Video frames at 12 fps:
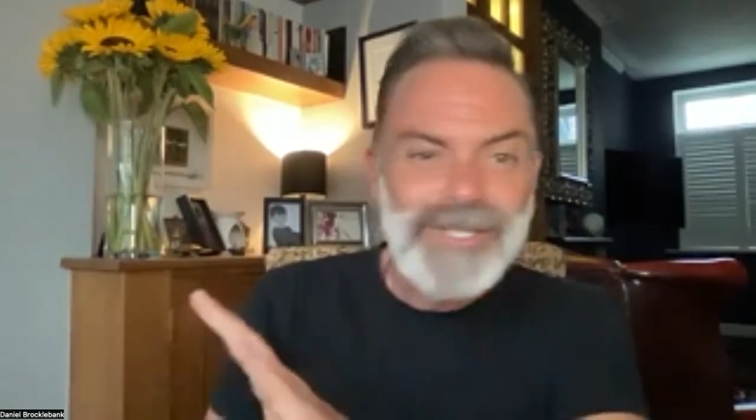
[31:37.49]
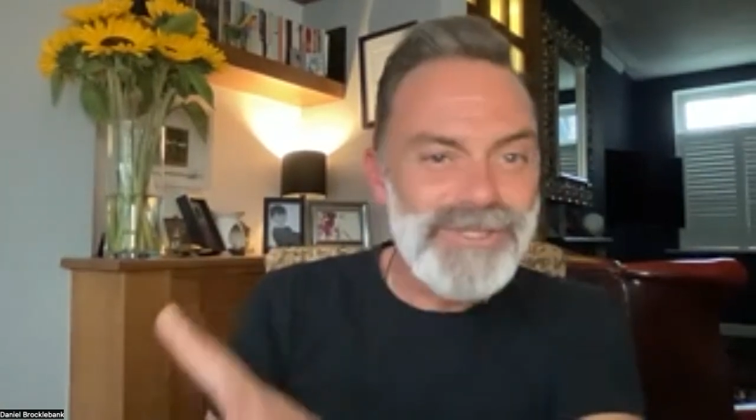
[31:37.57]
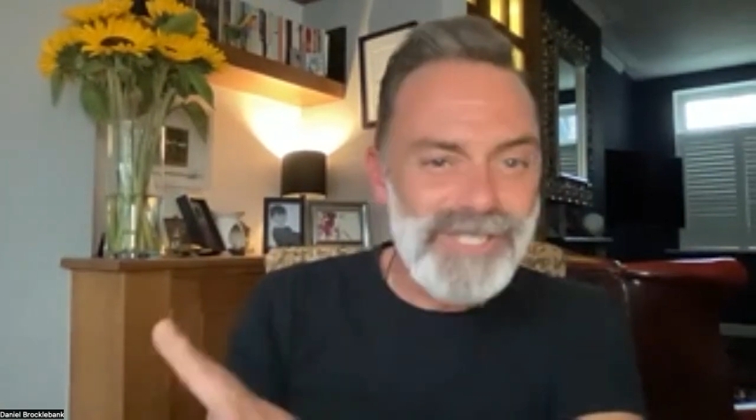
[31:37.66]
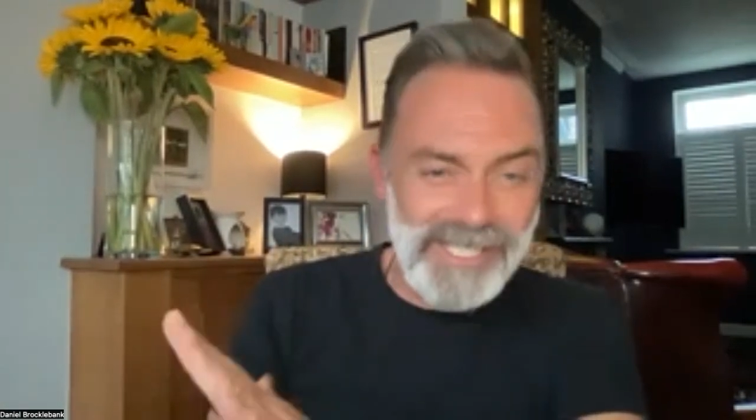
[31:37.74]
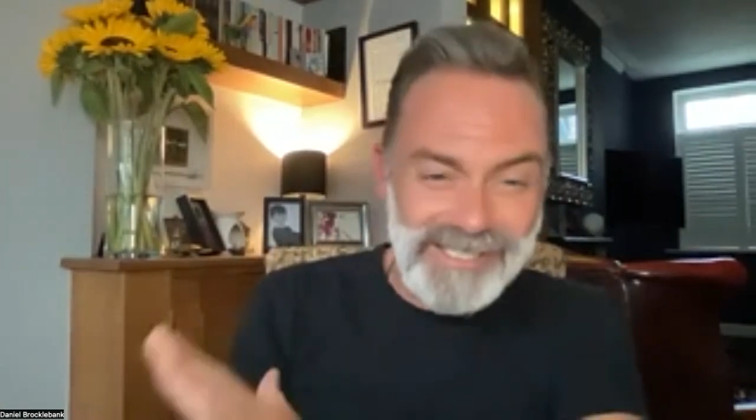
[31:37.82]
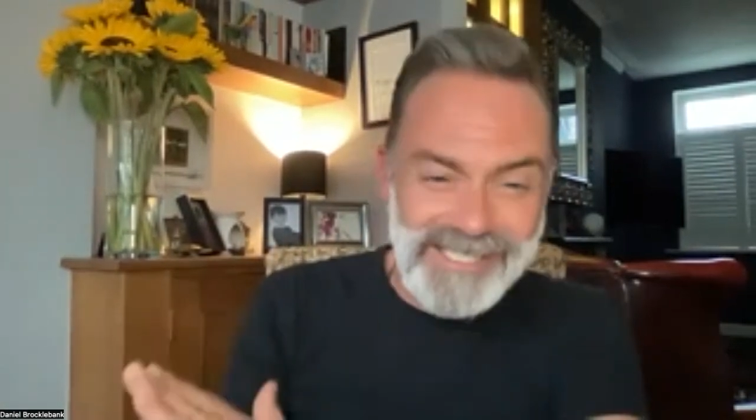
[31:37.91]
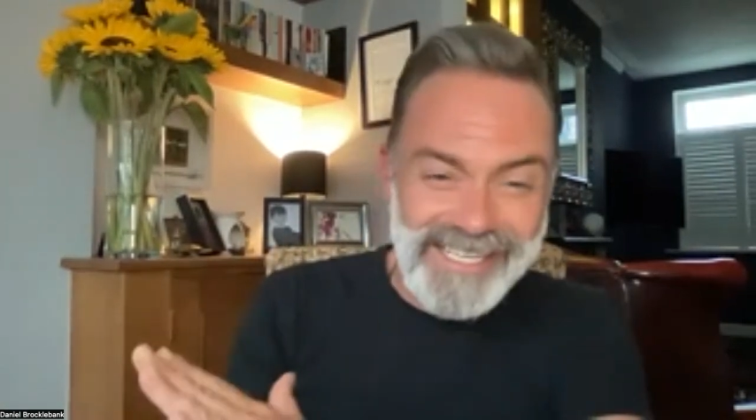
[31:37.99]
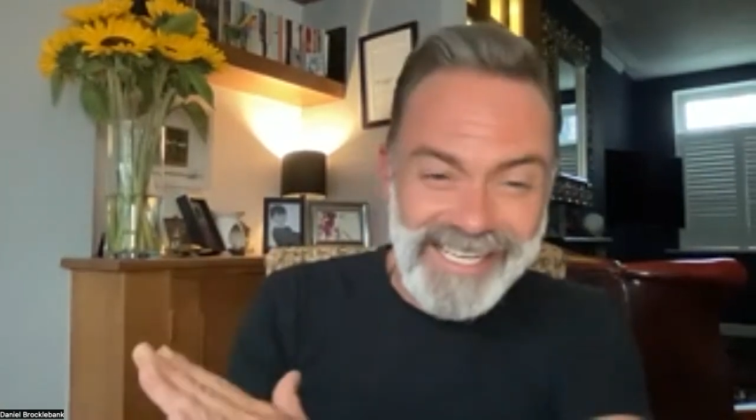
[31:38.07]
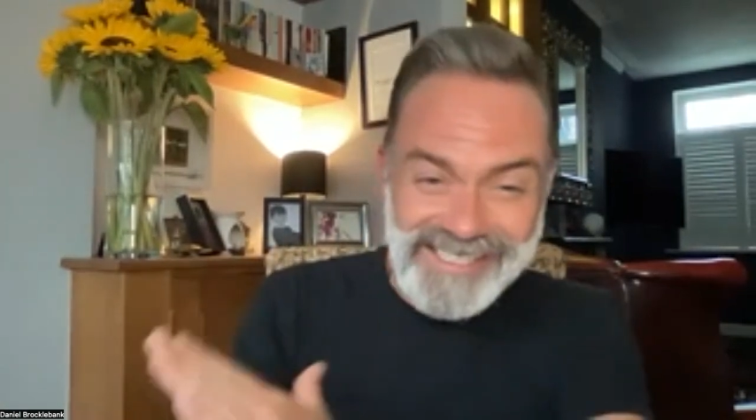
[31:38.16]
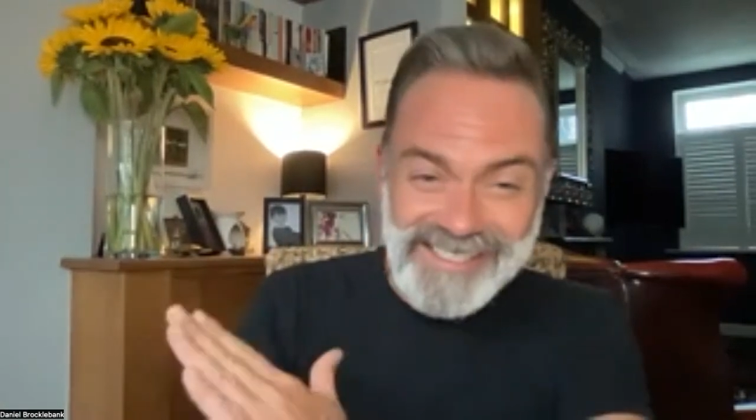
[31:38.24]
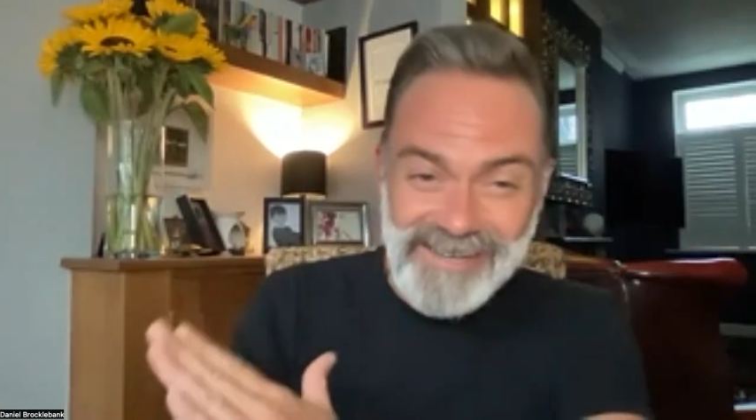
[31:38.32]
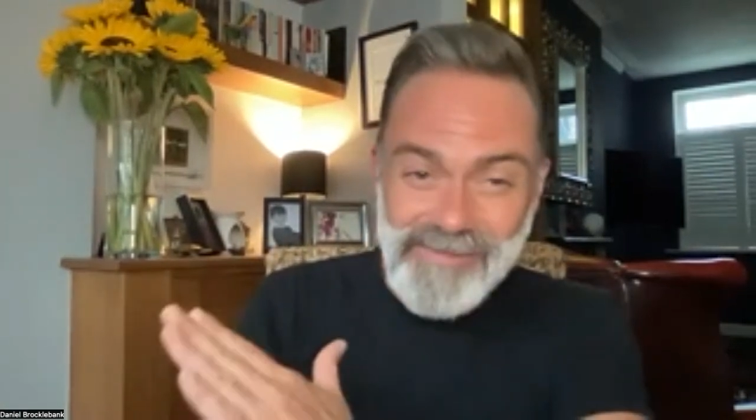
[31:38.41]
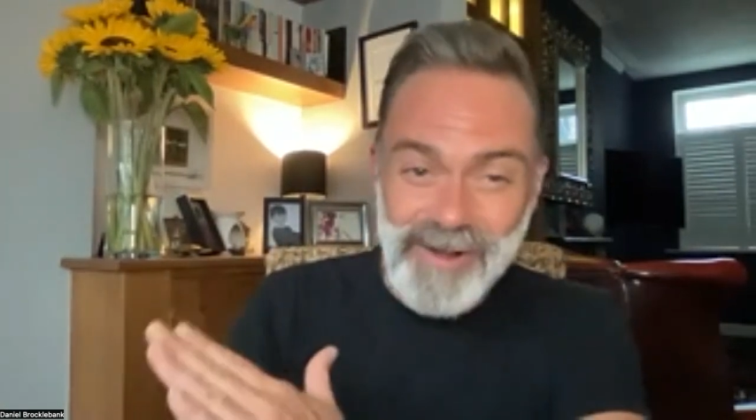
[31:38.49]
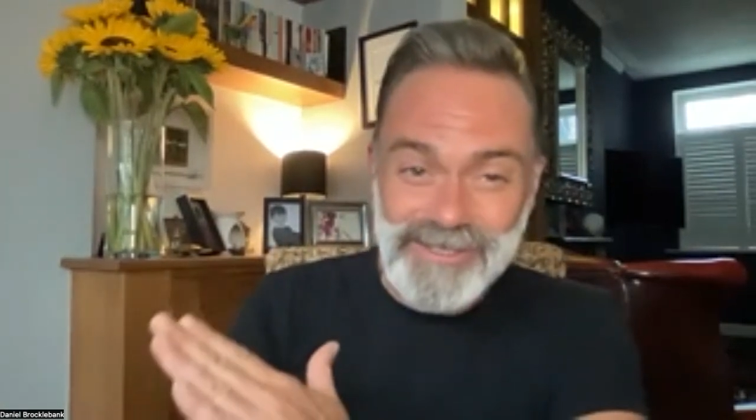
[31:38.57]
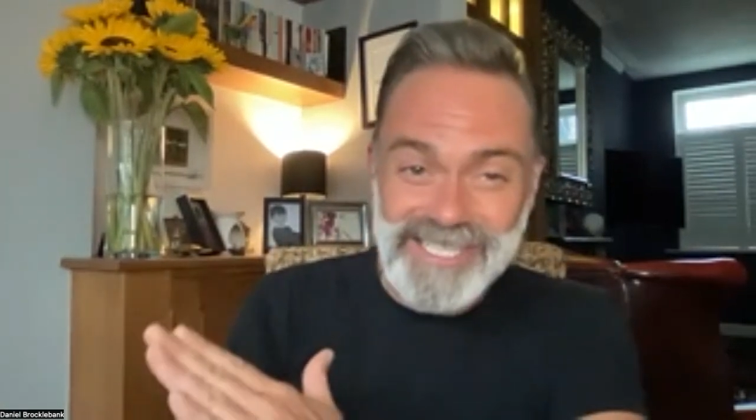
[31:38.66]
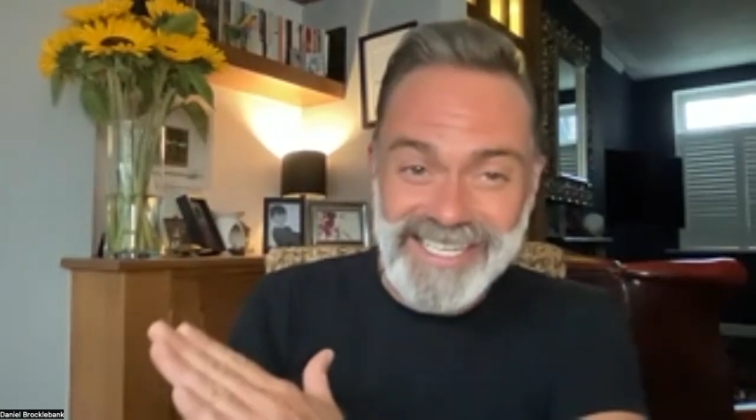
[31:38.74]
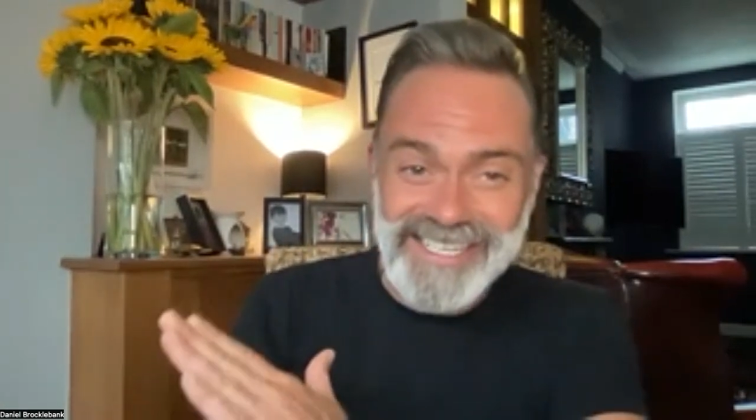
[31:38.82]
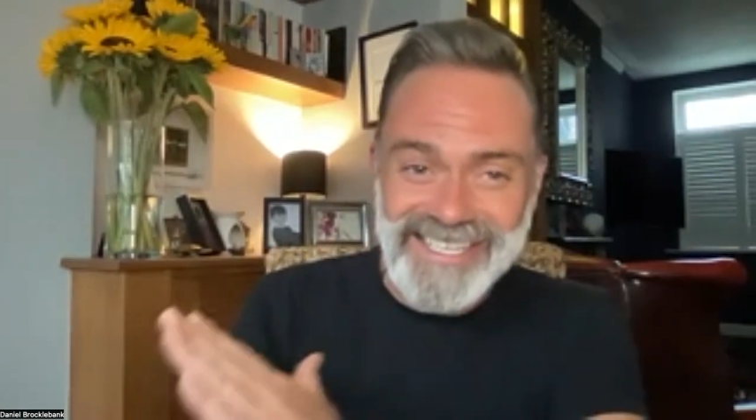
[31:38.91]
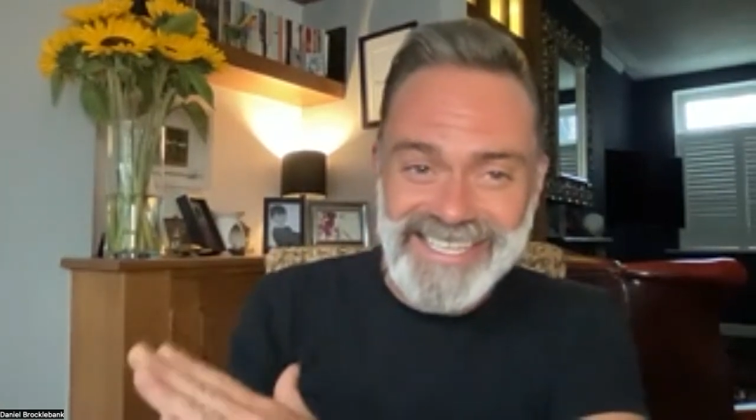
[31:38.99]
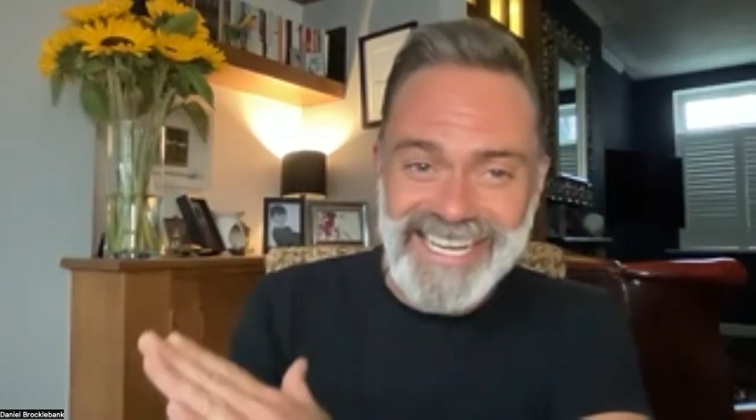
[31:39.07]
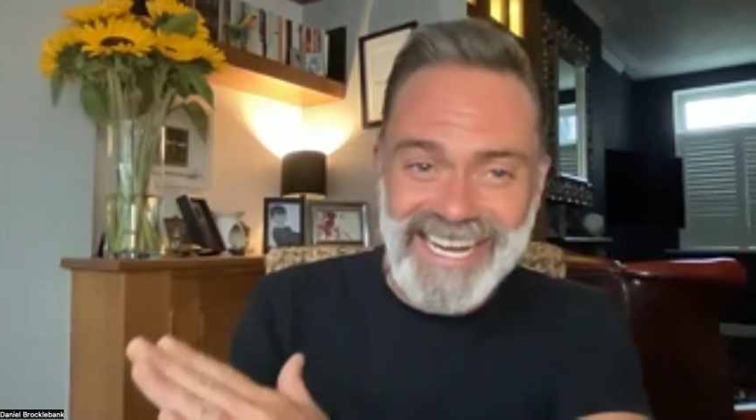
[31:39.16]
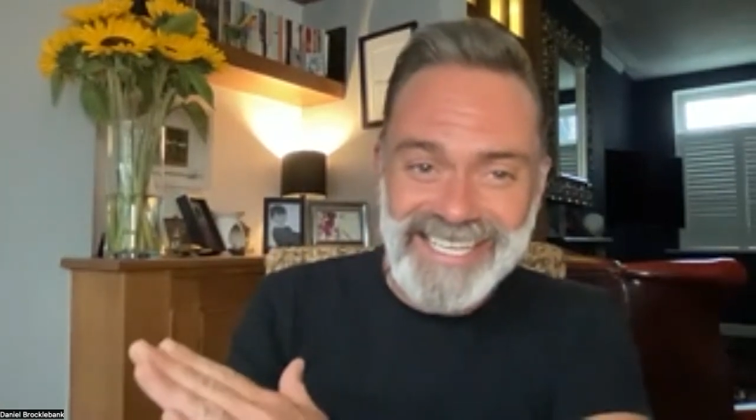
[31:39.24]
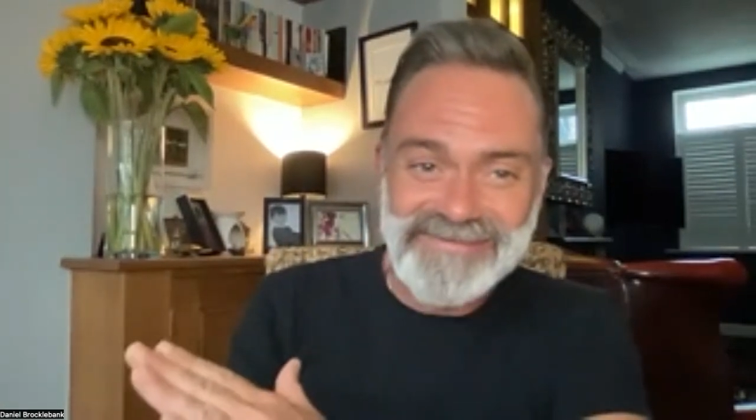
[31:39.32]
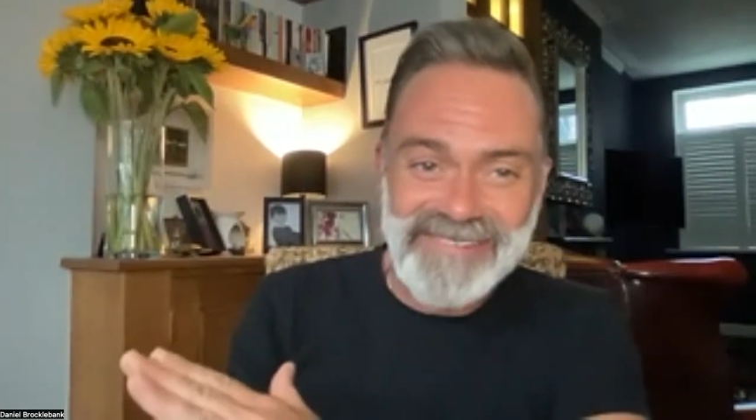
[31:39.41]
just in case I bottled it at the
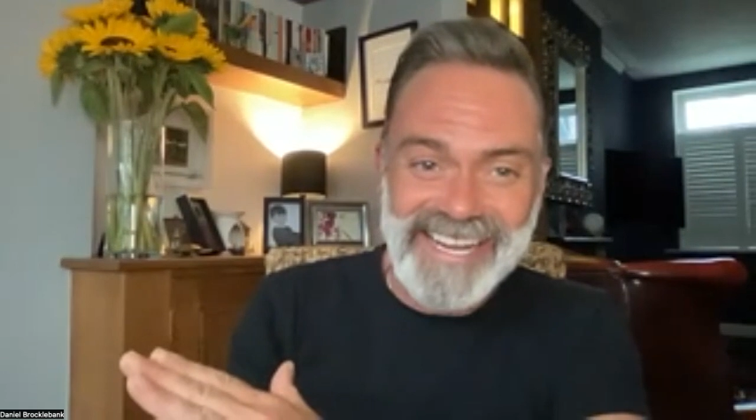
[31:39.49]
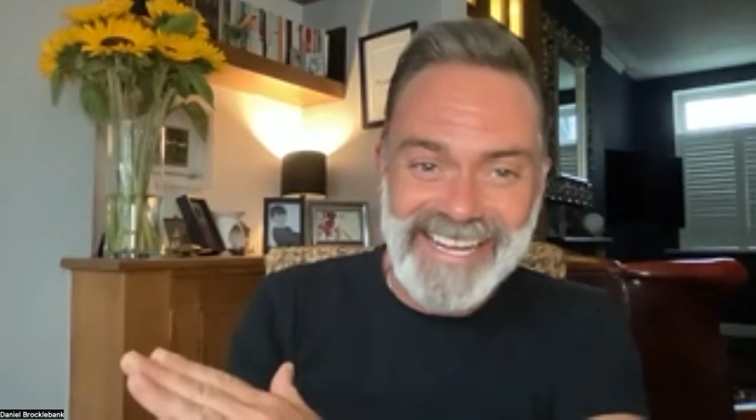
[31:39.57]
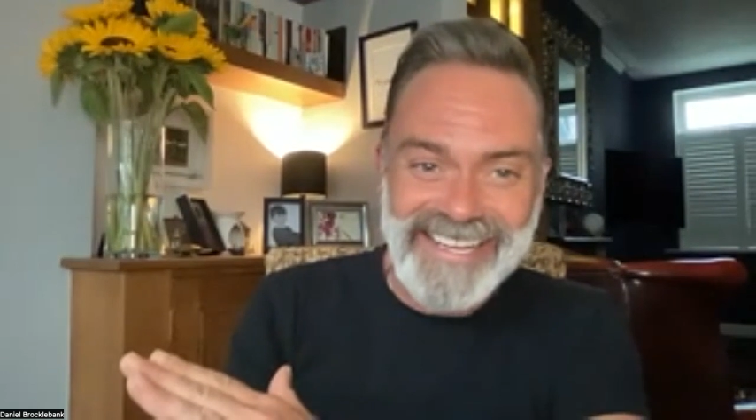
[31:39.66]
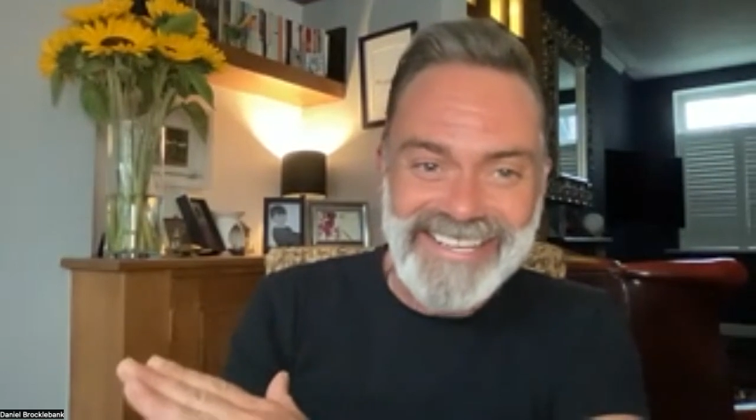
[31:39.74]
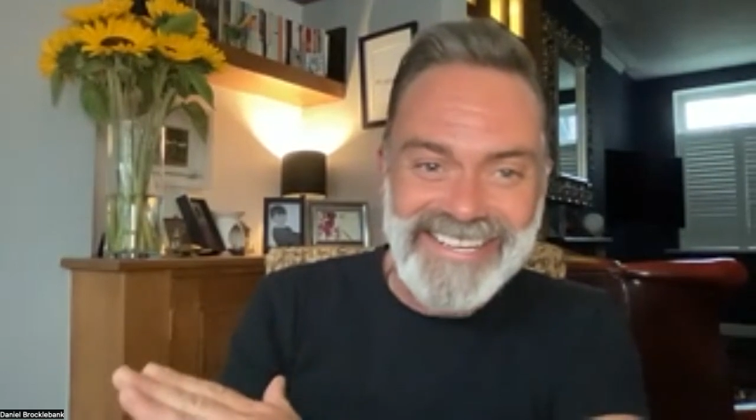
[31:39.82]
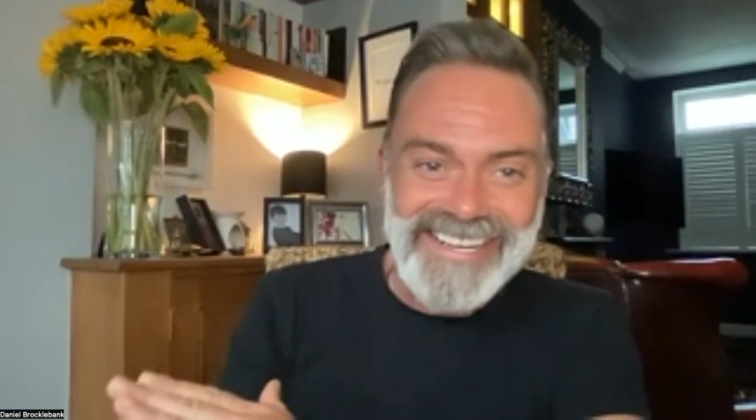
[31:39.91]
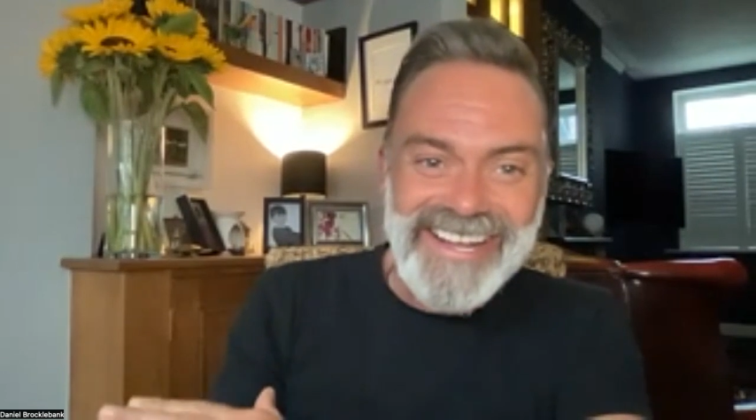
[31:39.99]
last minute.